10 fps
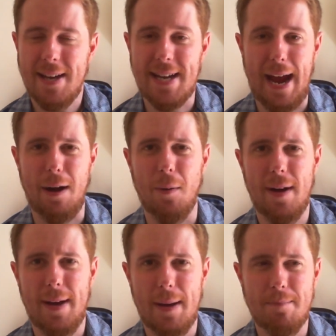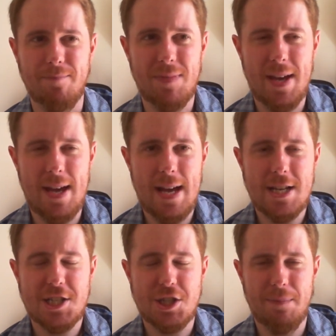Now,
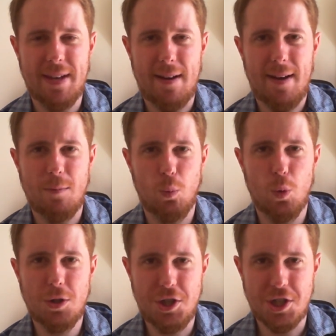something I would